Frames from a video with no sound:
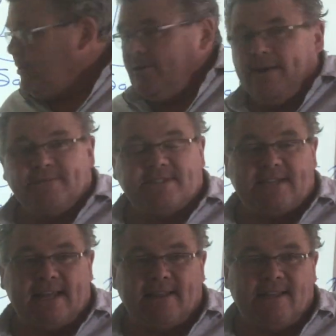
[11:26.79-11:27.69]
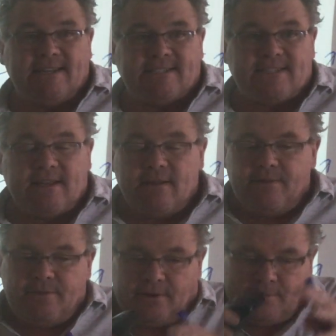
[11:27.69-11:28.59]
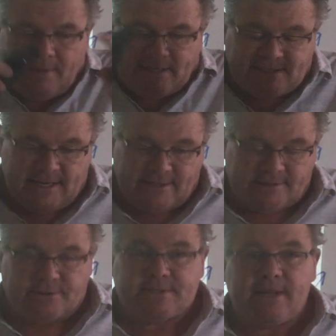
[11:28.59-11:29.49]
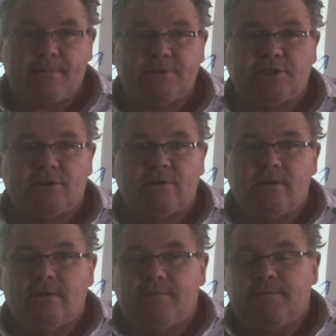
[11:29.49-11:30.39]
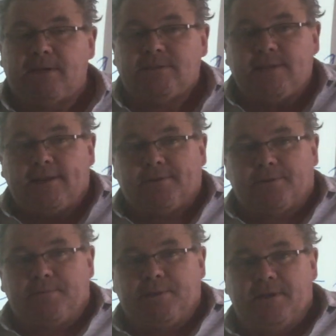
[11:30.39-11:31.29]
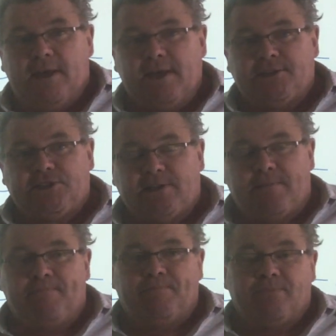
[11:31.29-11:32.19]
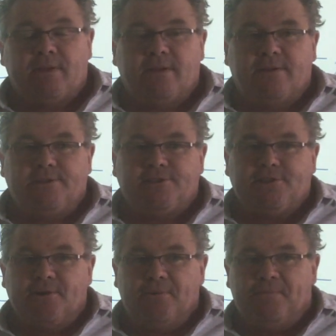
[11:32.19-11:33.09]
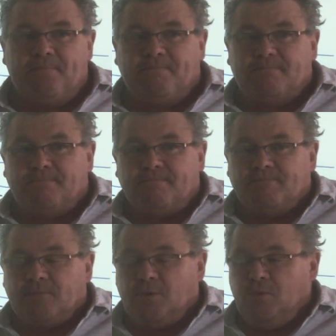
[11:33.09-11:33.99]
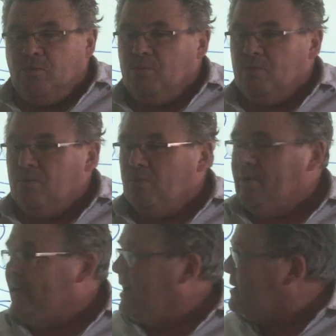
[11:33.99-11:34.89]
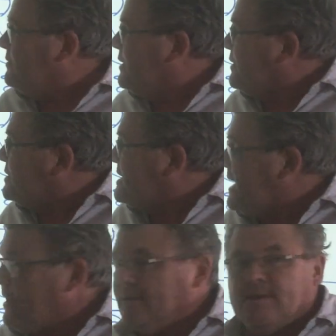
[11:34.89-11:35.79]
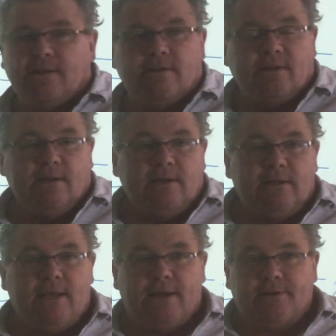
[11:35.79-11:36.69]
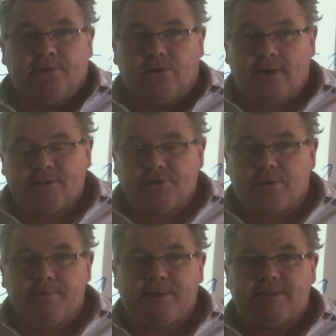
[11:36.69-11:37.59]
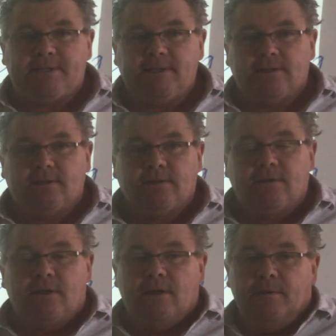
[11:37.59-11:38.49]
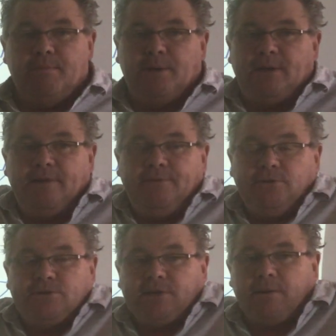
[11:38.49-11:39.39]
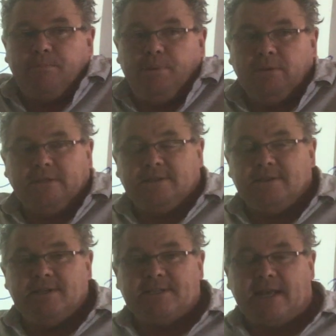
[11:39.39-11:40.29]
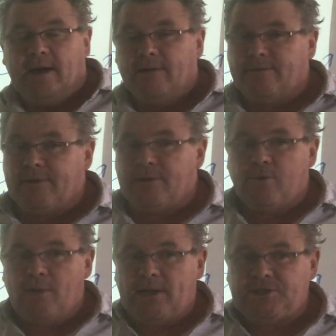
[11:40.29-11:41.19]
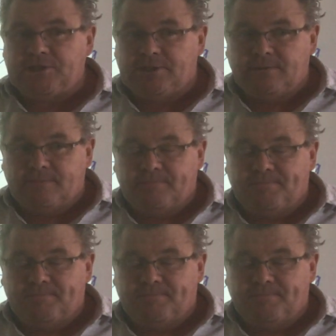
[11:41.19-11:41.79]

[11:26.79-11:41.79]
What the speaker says: You have satellites that are maintaining their temperature, maintaining their pH. So we kind of understand that, yeah, neurons are a big deal, but if you start pulling these out of the equation,